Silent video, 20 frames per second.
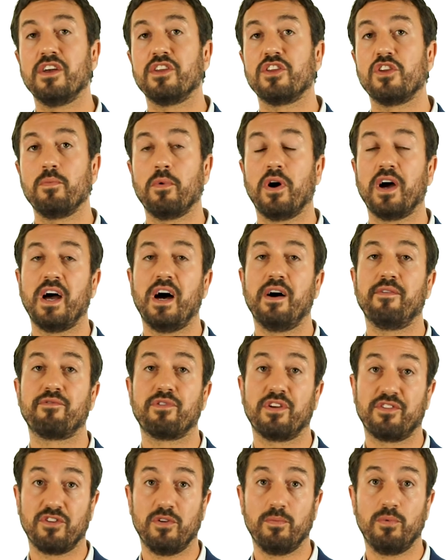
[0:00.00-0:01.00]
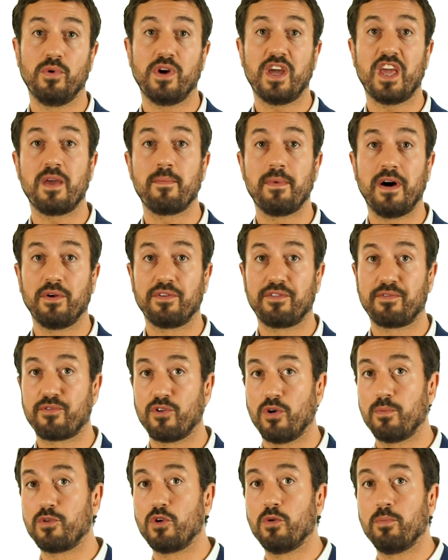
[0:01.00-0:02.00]
You might have, for example, emails
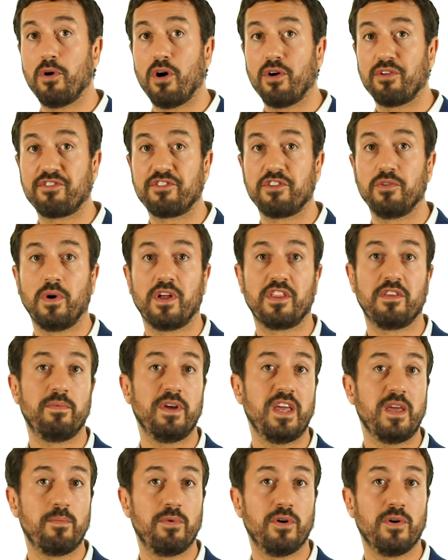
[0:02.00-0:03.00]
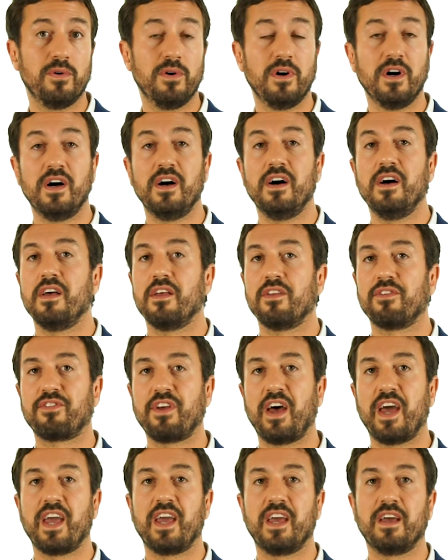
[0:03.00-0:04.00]
from your boss to other people
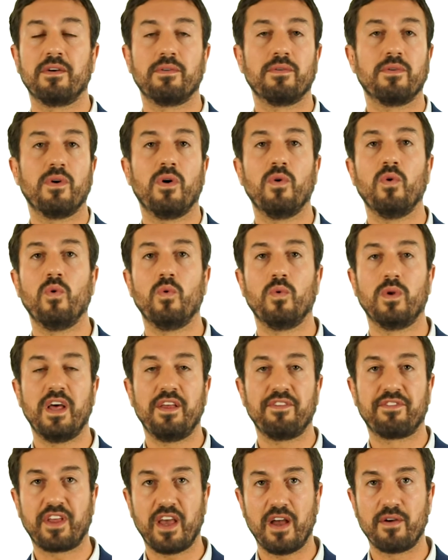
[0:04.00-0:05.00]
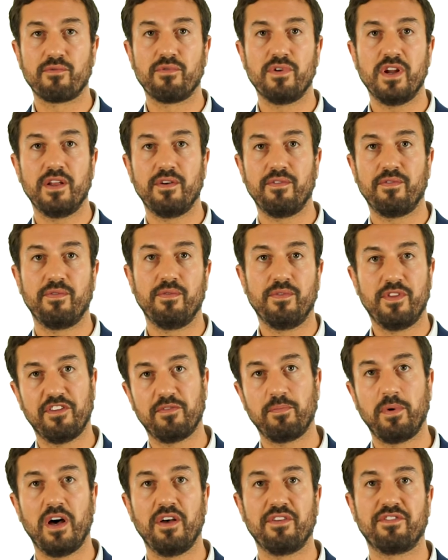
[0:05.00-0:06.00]
saying, oh, let's get rid of this
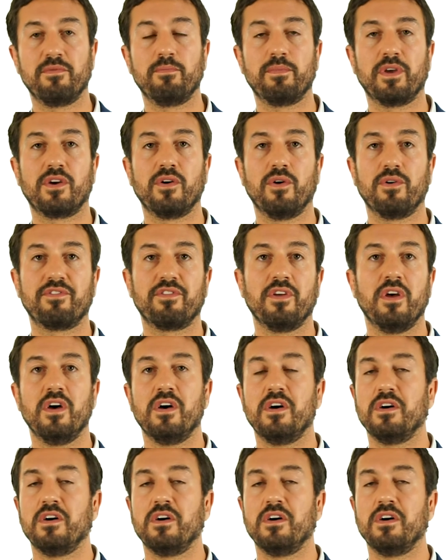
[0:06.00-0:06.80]
person because